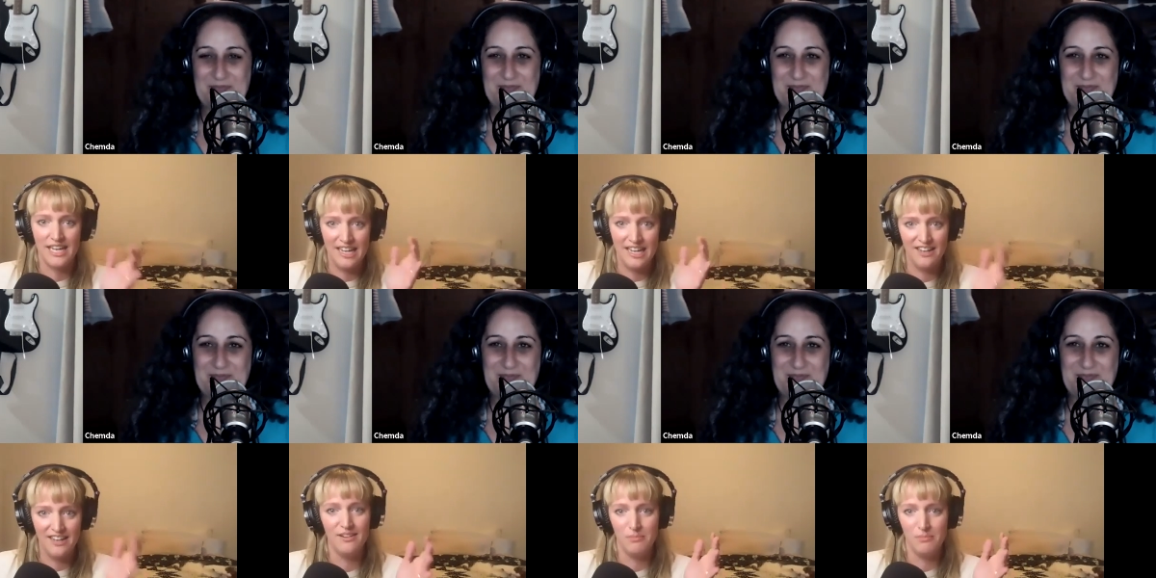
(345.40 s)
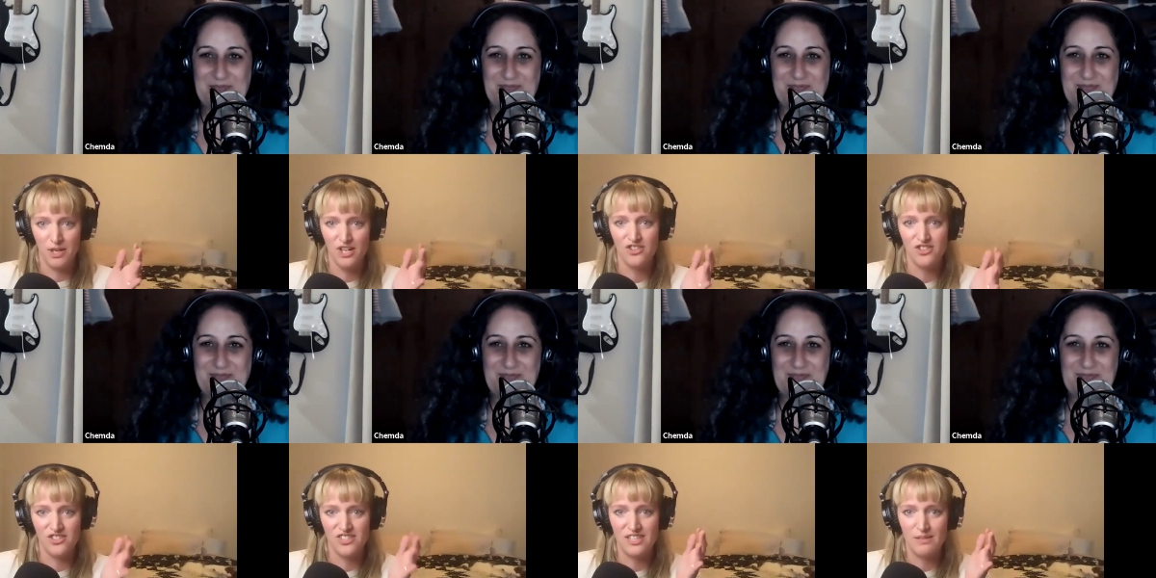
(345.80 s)
Speaker 1: in an
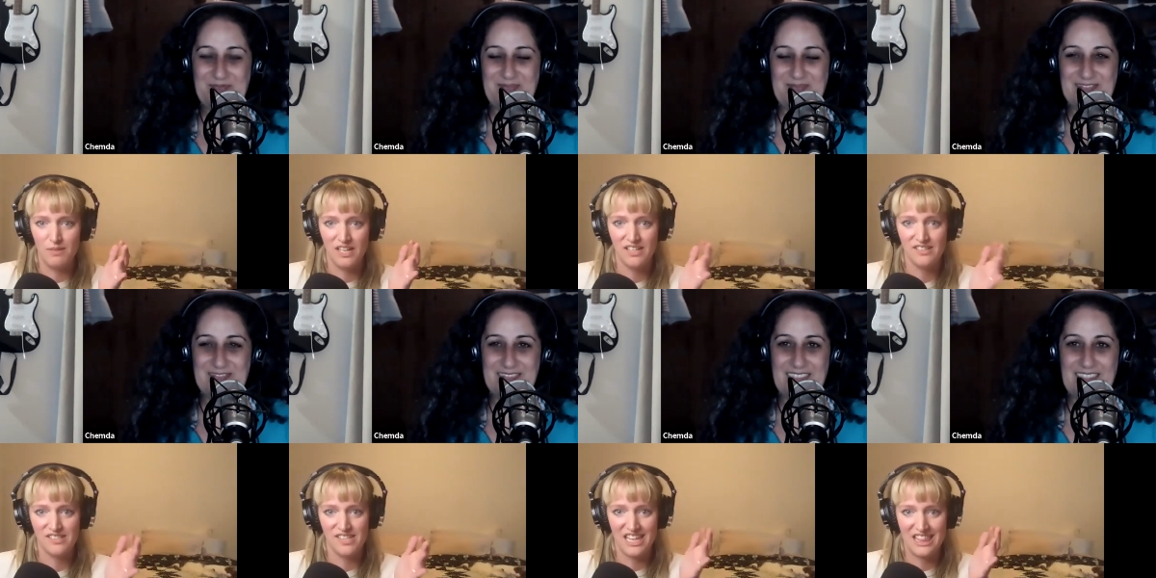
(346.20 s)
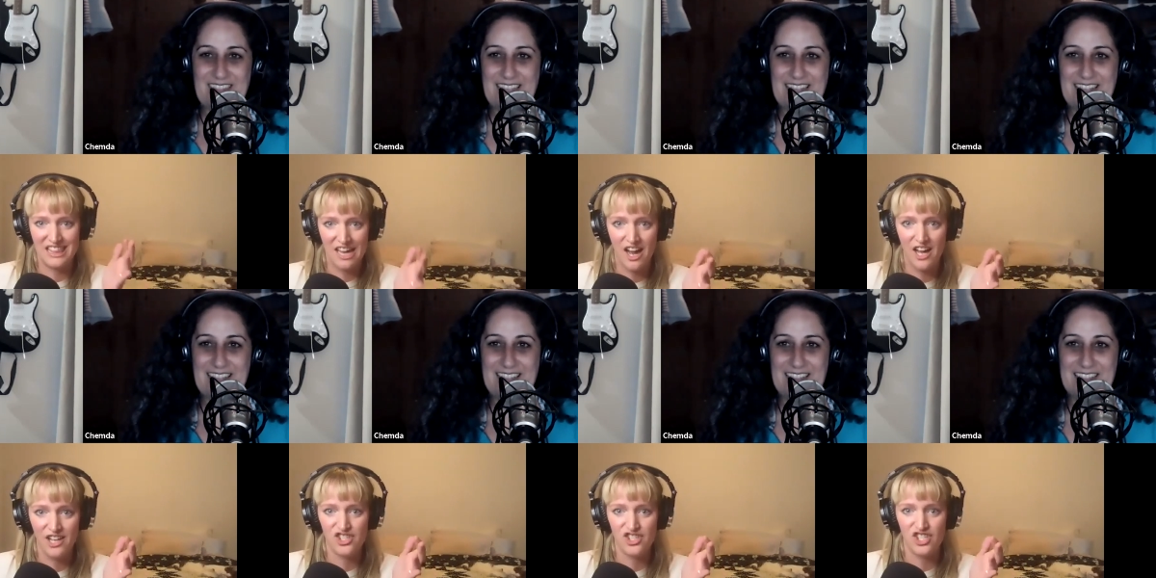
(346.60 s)
emergency because I
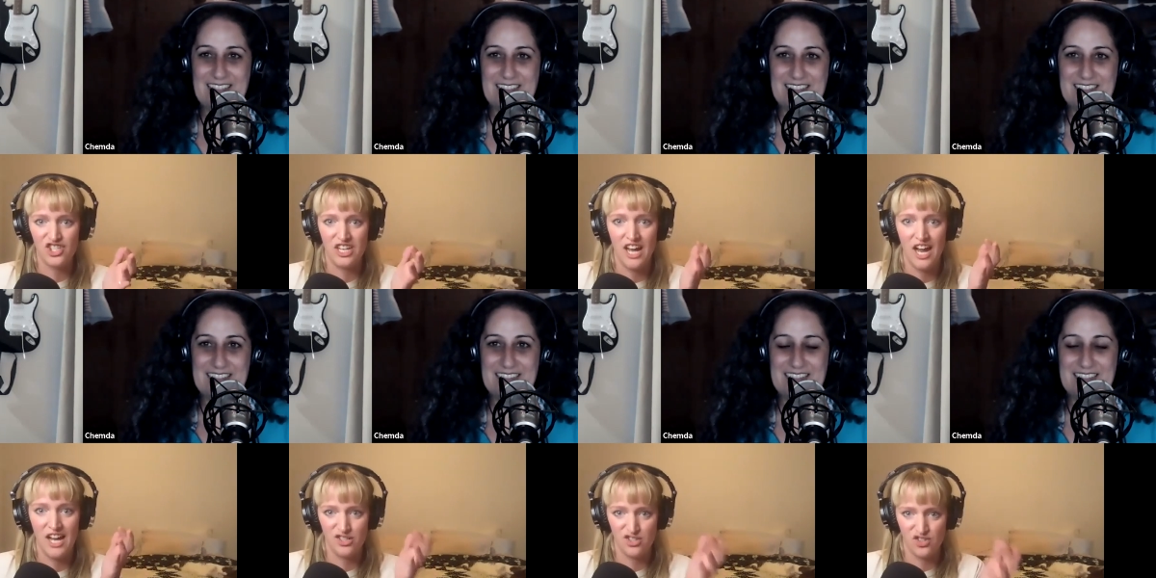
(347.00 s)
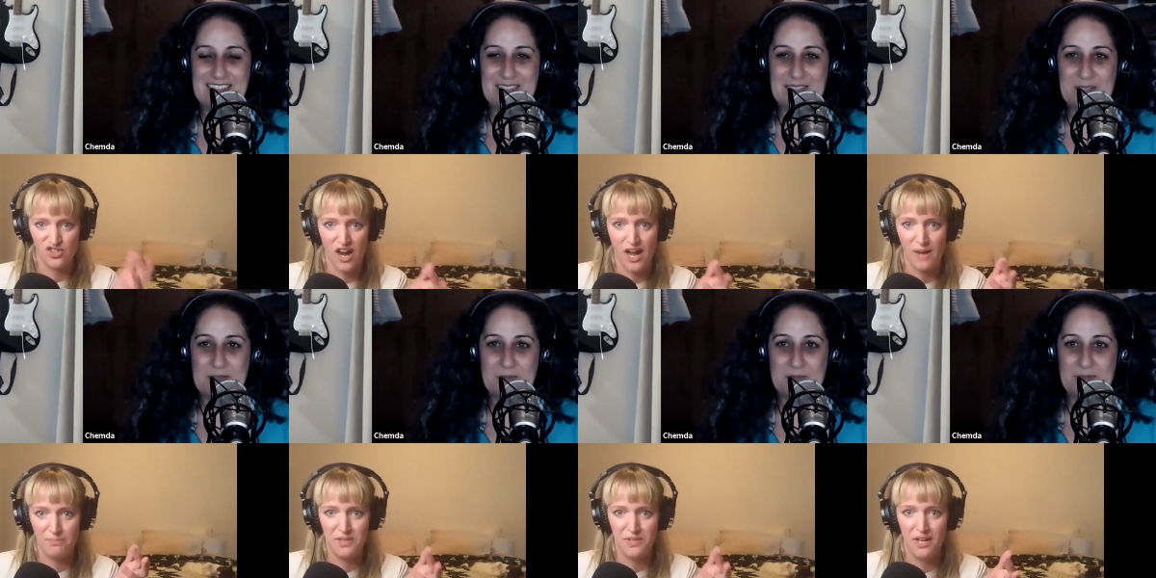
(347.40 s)
thought she got
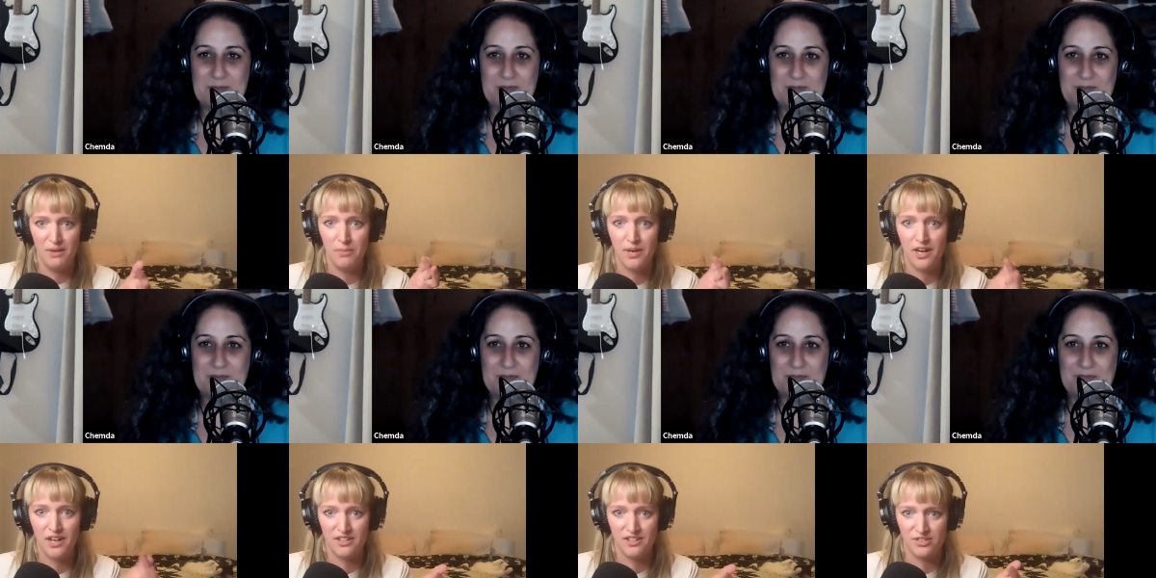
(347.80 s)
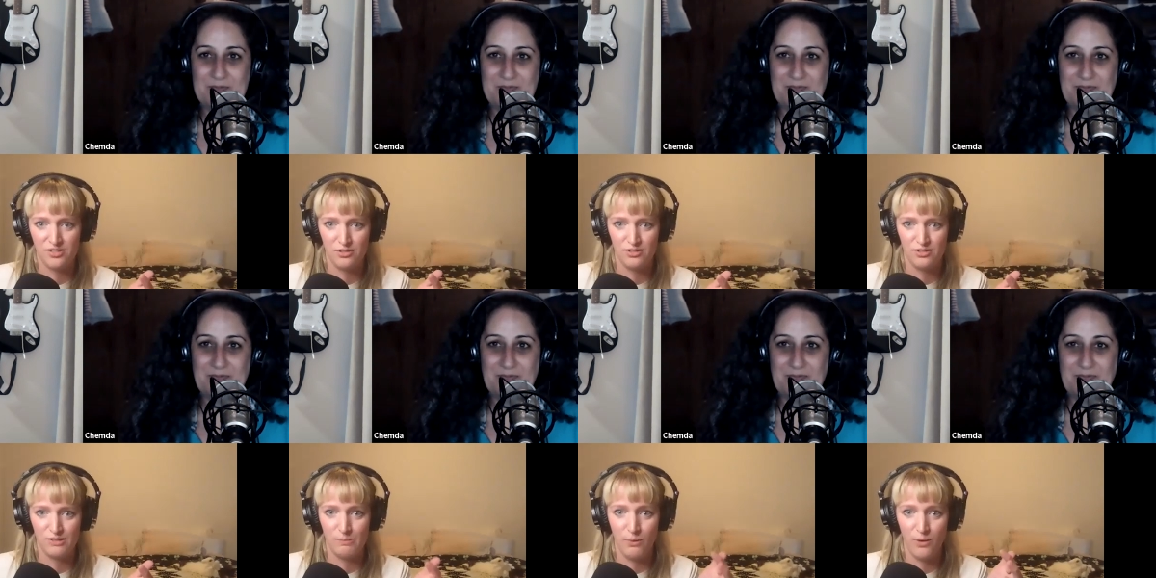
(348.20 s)
dropped on
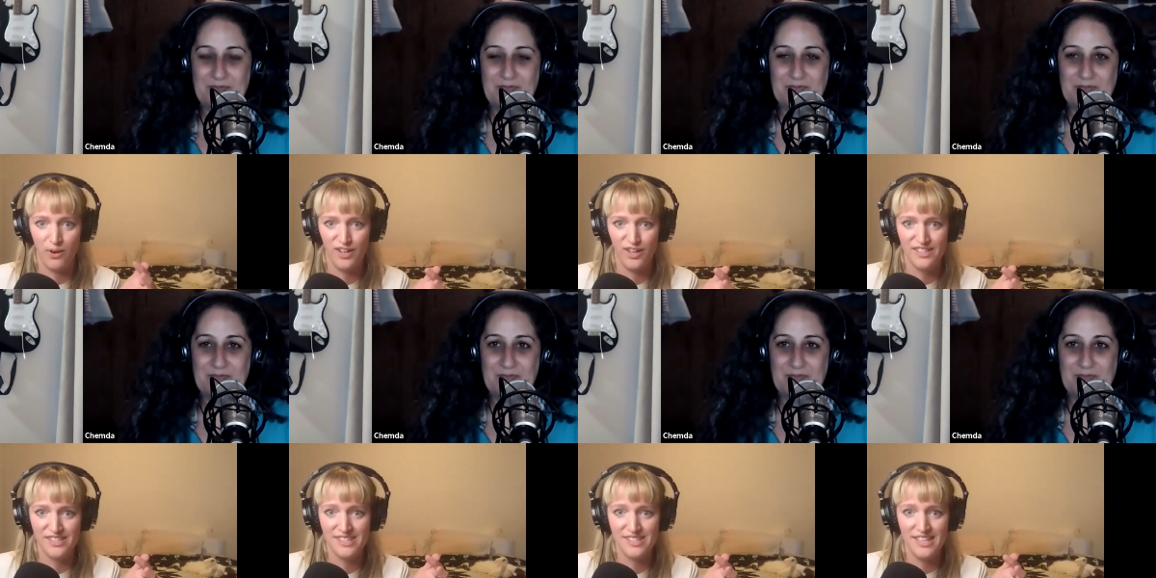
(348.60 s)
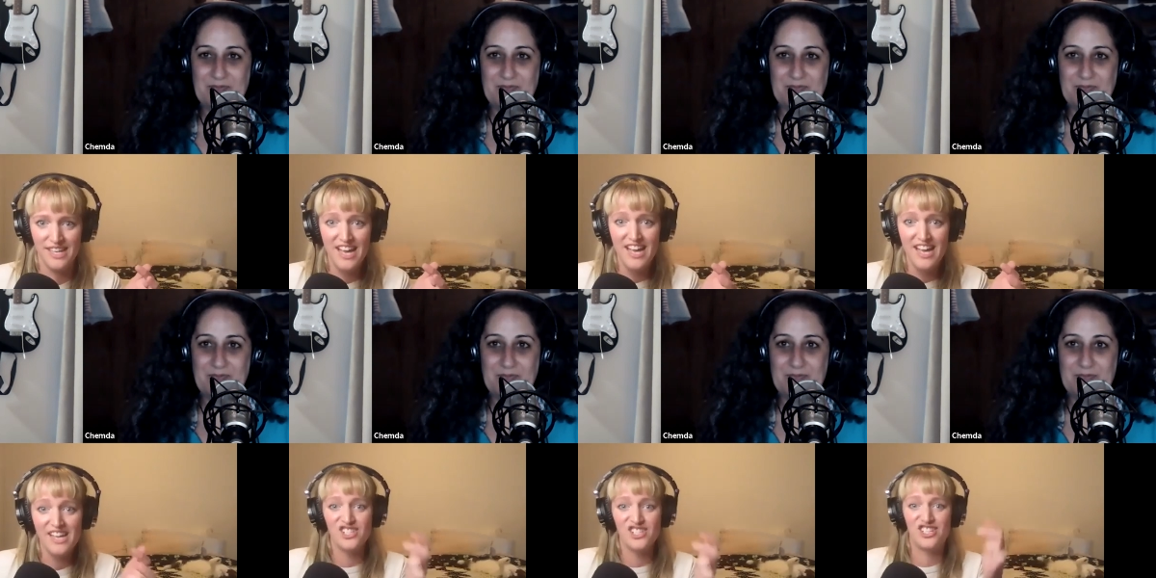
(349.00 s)
Barstool Sports.
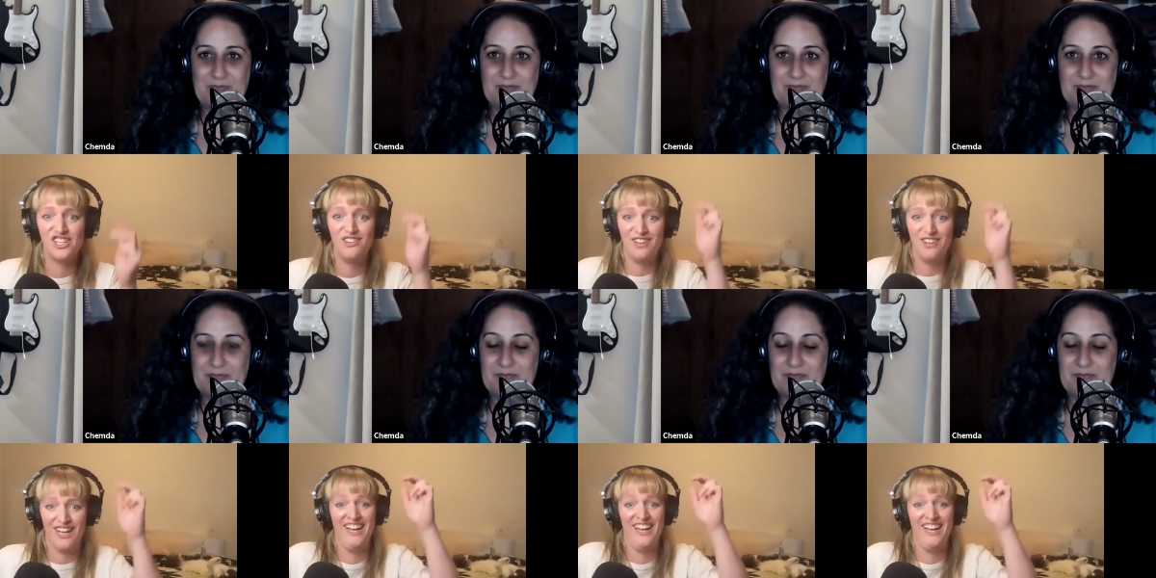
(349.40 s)
She was,